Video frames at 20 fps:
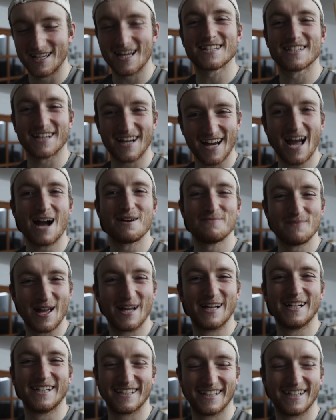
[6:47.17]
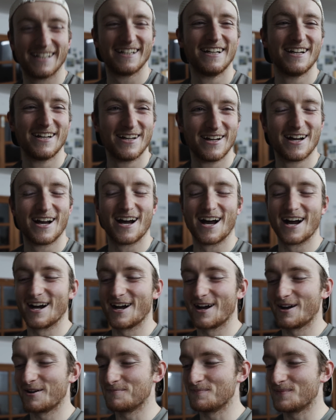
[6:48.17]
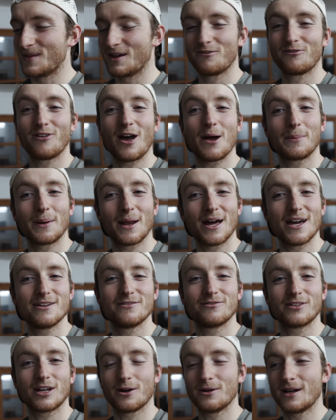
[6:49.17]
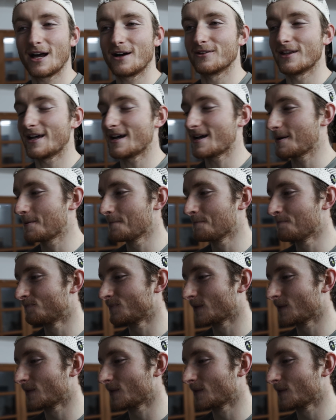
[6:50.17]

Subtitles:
Yes, I am. Fair play for going out there.